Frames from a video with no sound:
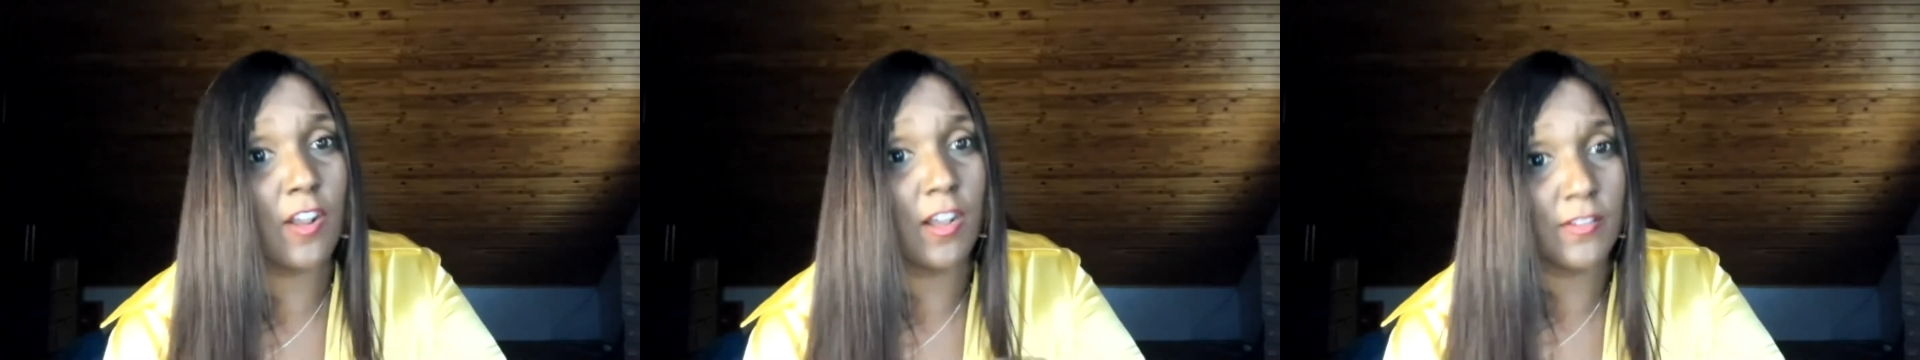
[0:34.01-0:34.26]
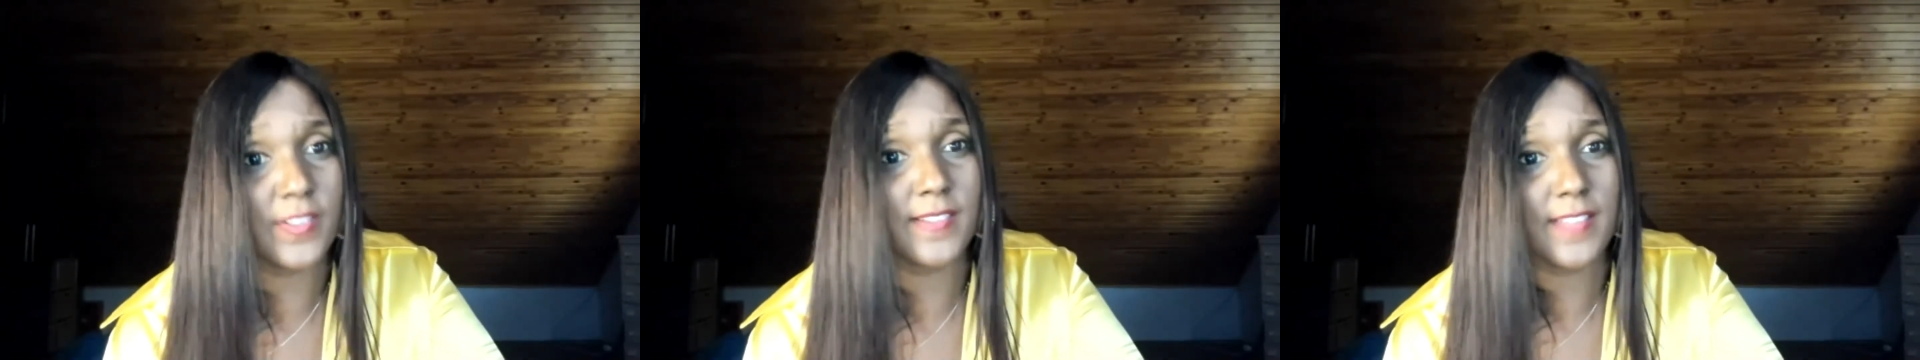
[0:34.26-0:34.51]

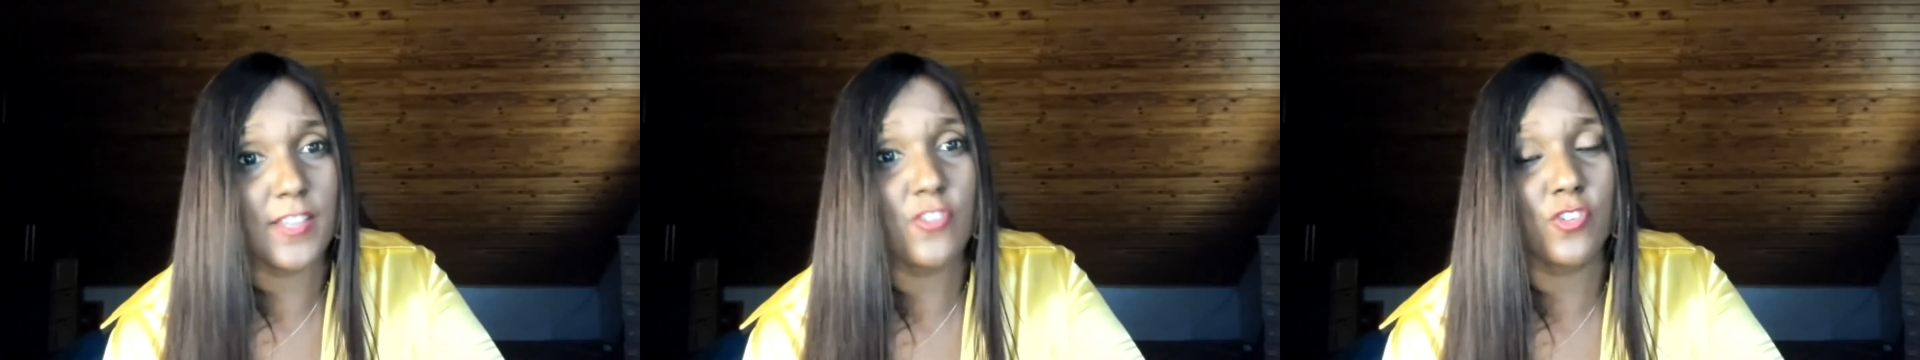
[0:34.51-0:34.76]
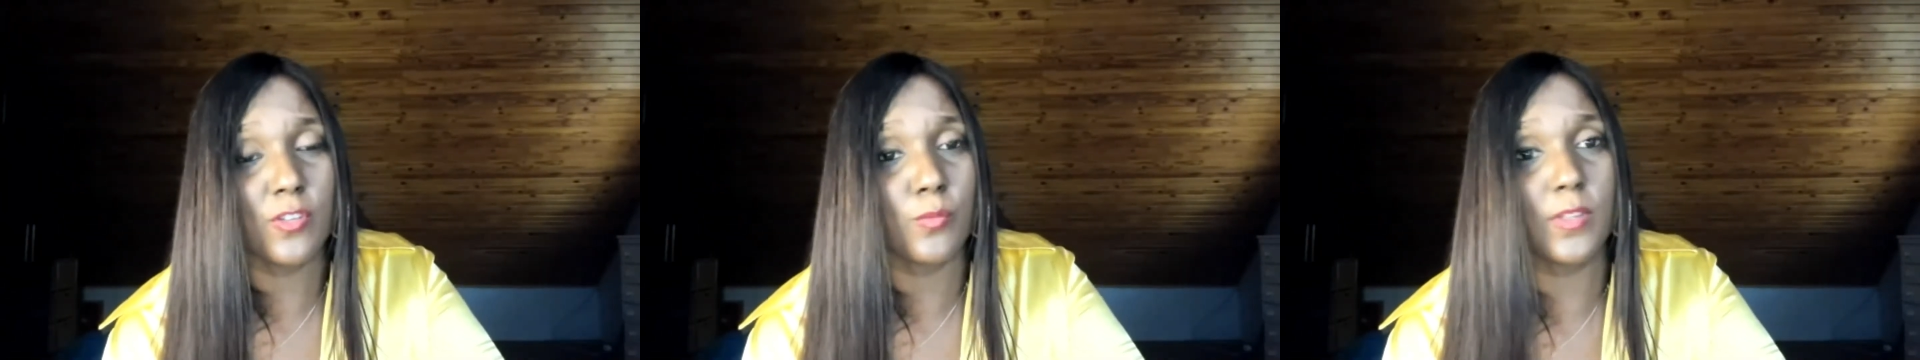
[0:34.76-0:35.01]

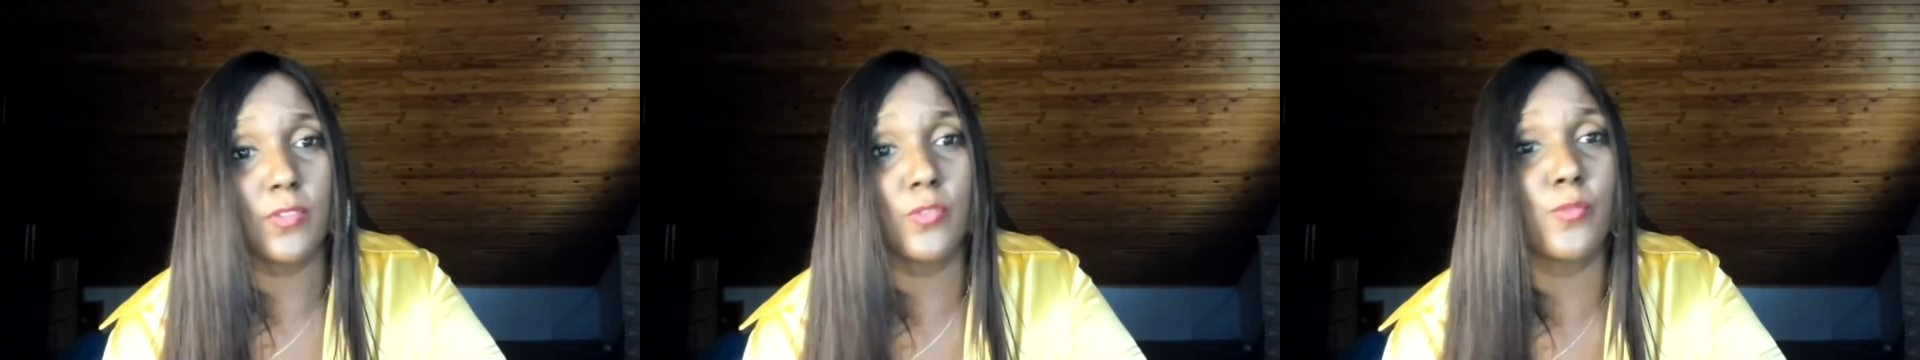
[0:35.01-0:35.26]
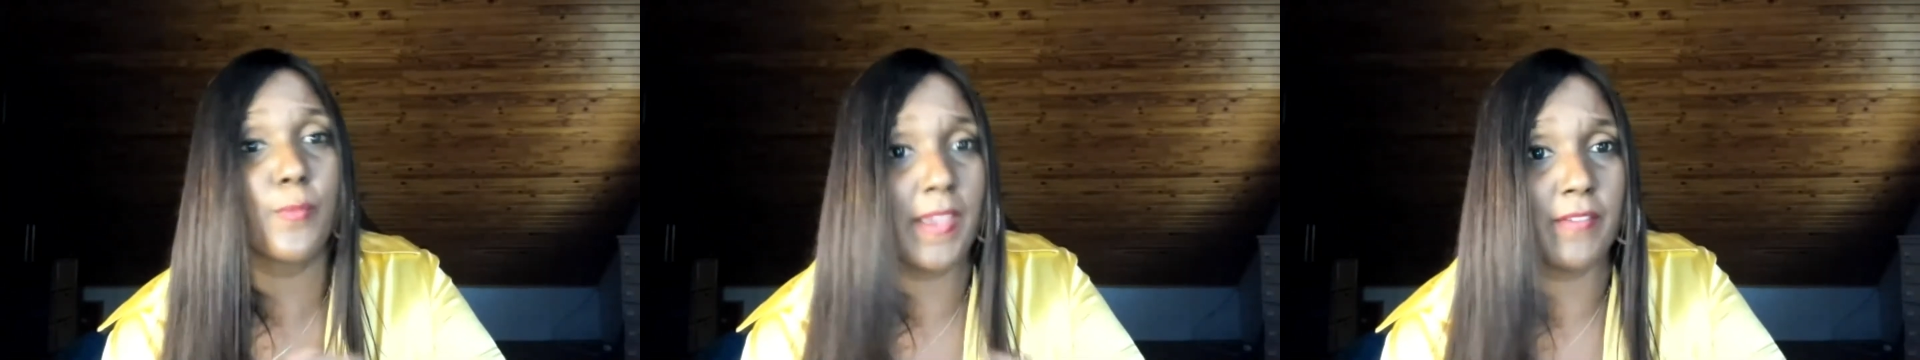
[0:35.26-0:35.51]
conversation with
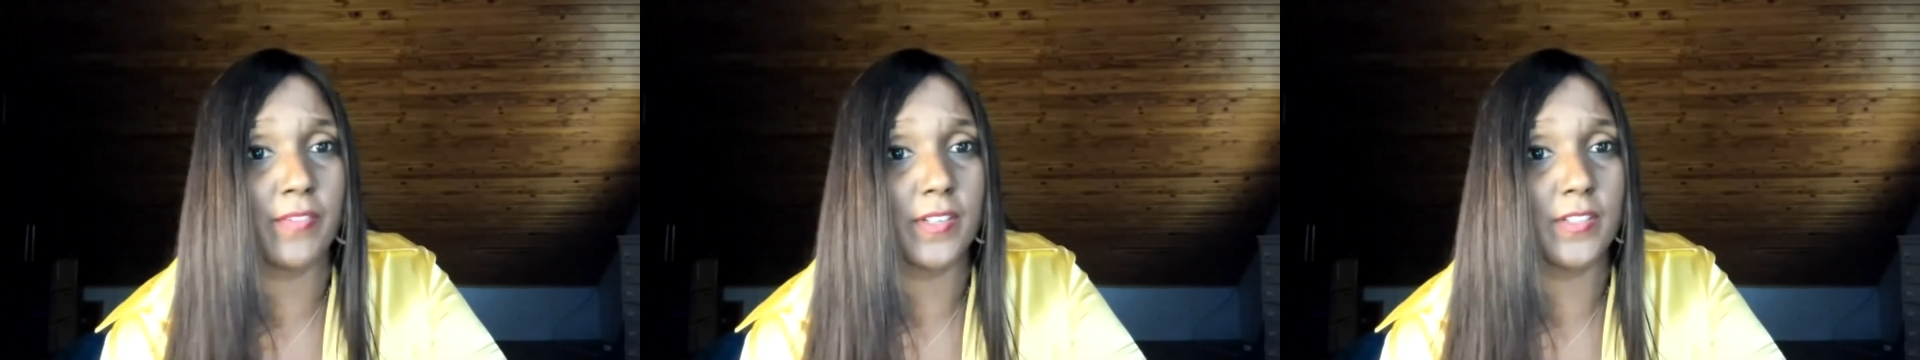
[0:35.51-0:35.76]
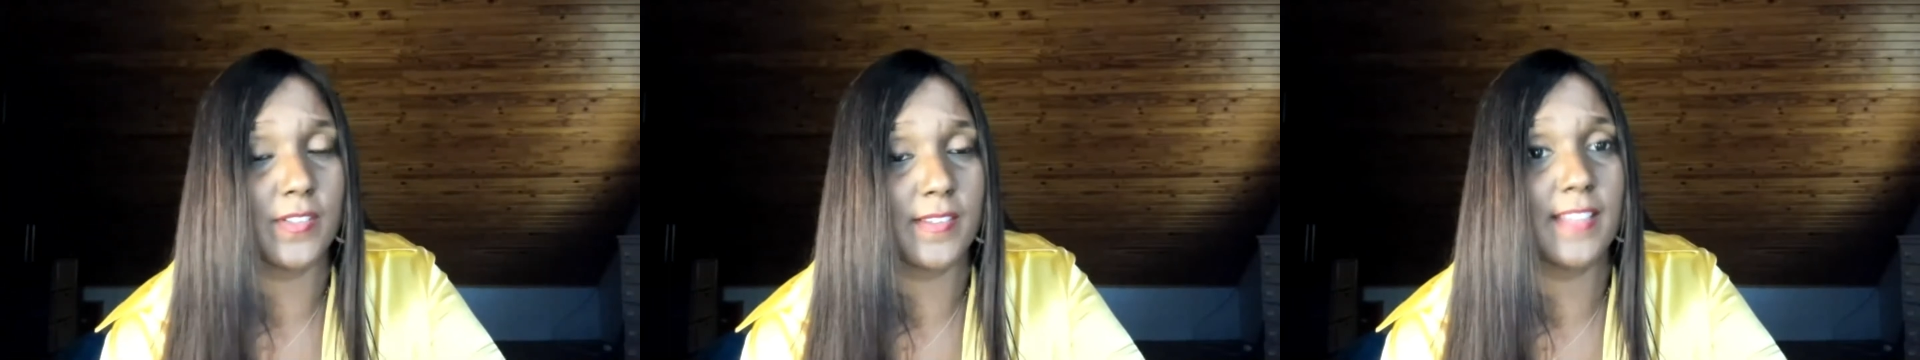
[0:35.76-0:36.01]

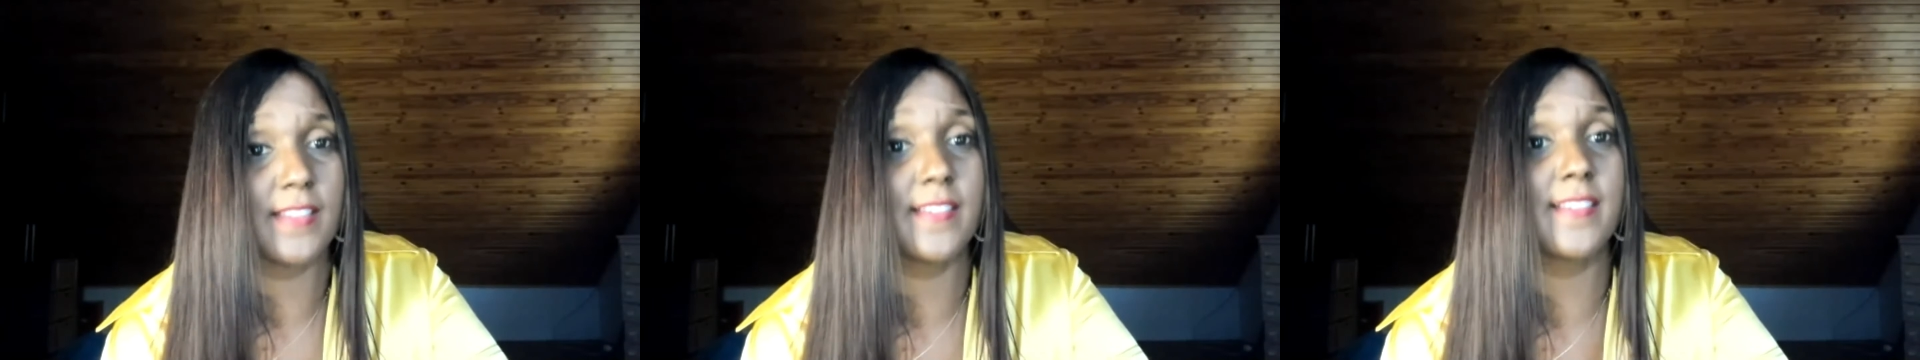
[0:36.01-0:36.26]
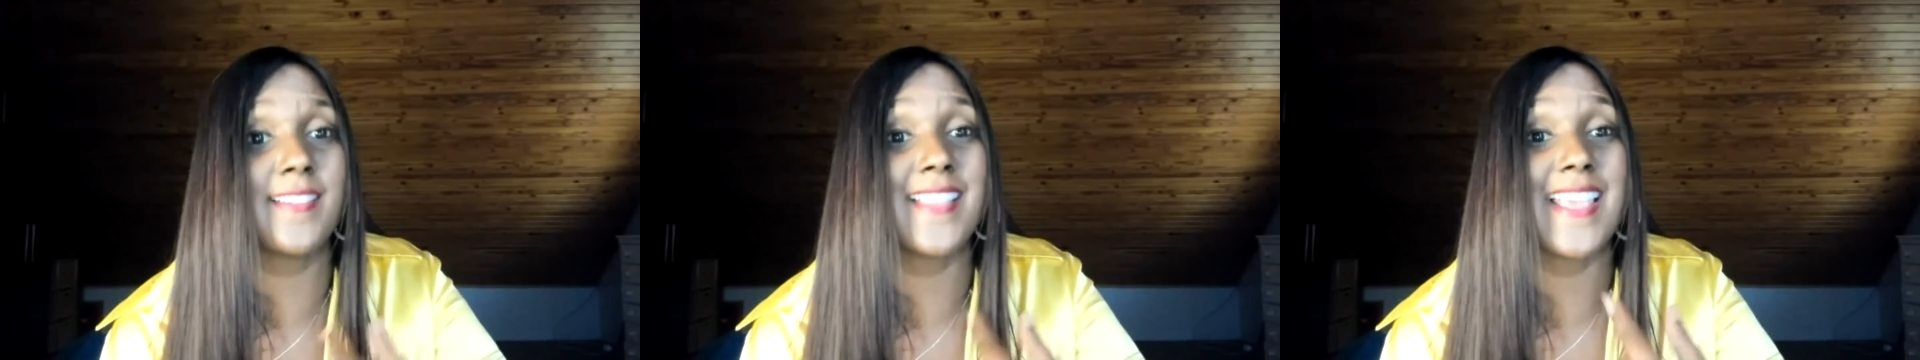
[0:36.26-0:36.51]
whomever to say,
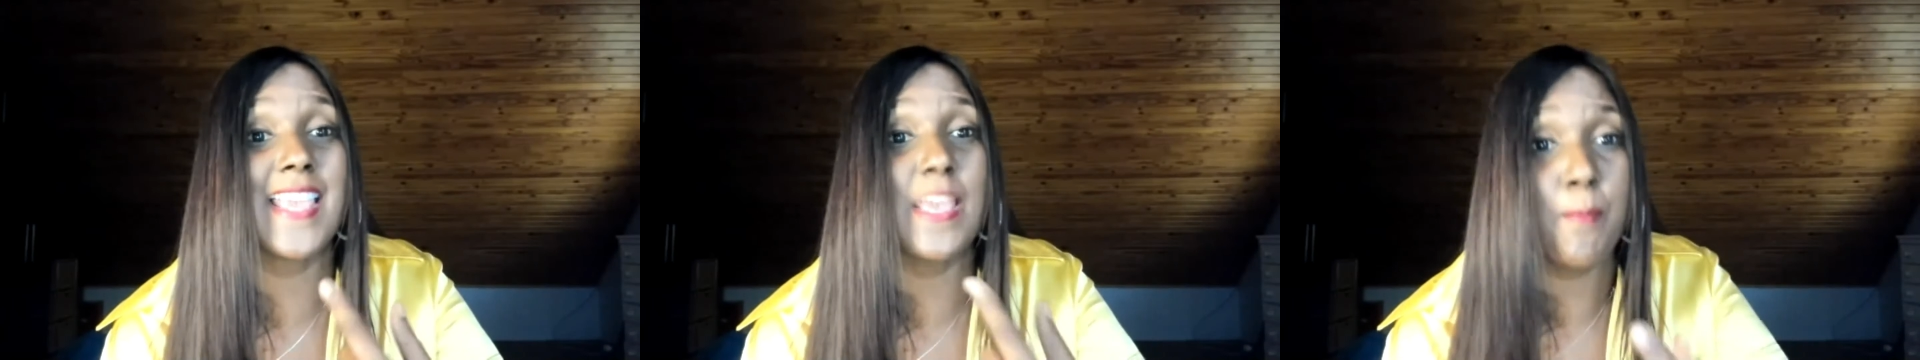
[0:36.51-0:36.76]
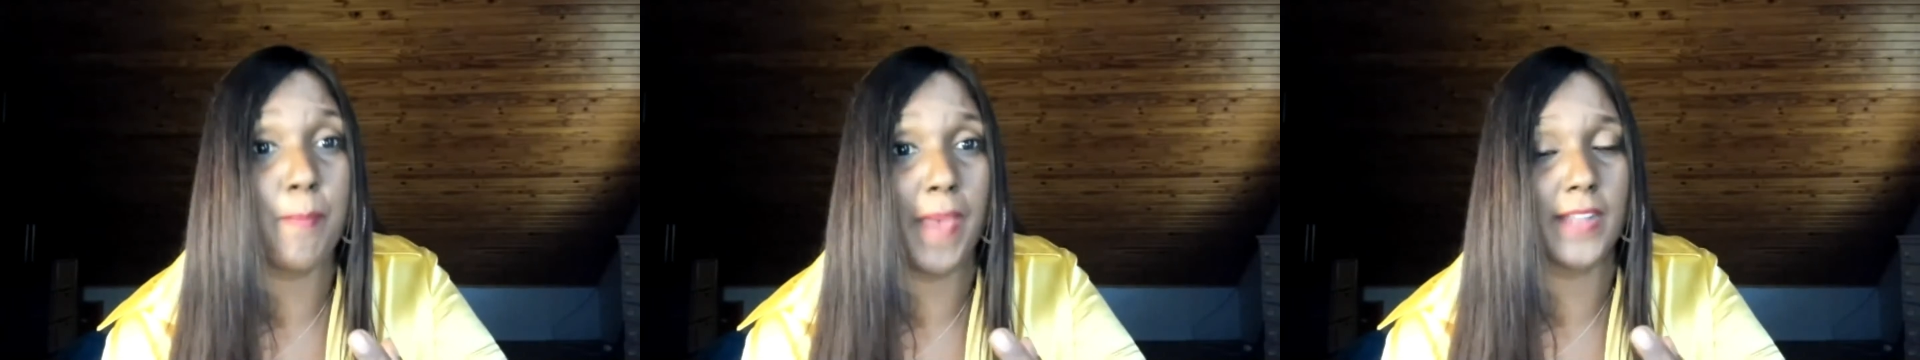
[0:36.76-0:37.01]
this is the
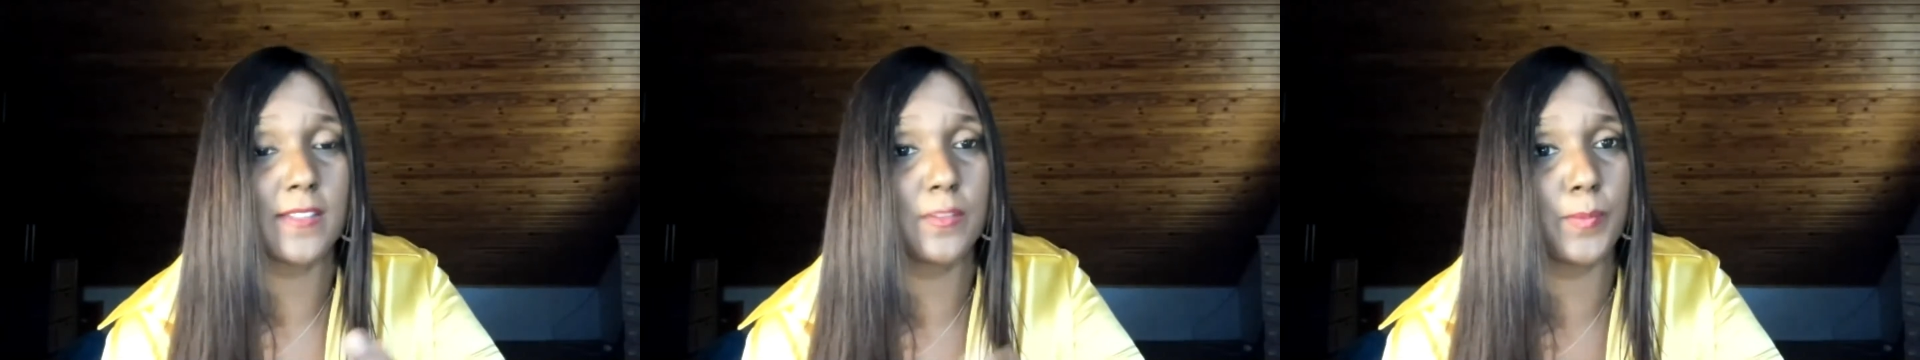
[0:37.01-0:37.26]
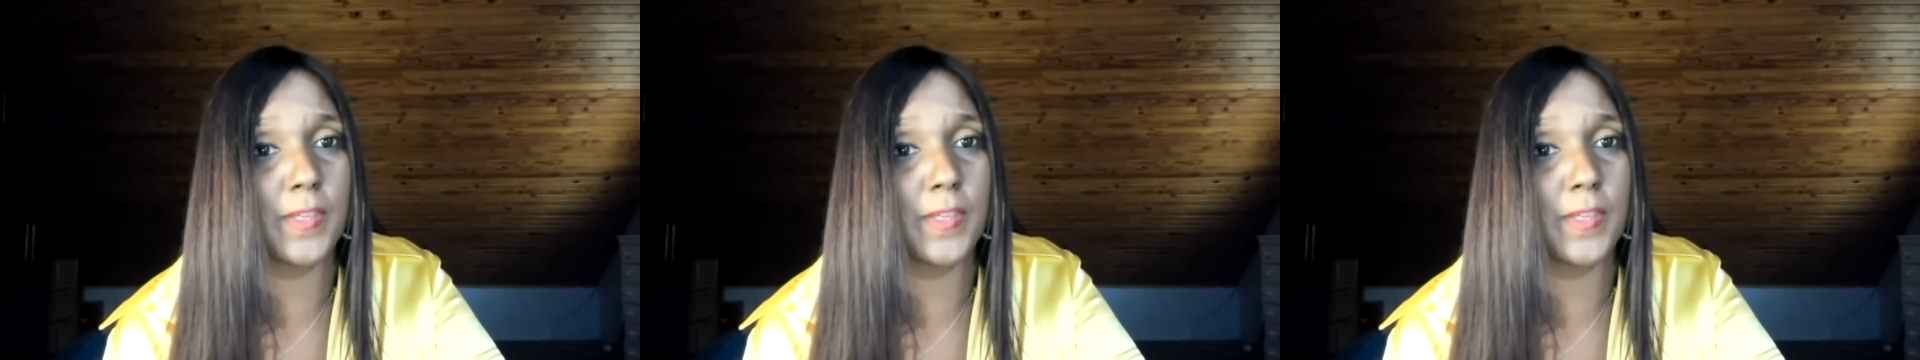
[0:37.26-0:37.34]
impact.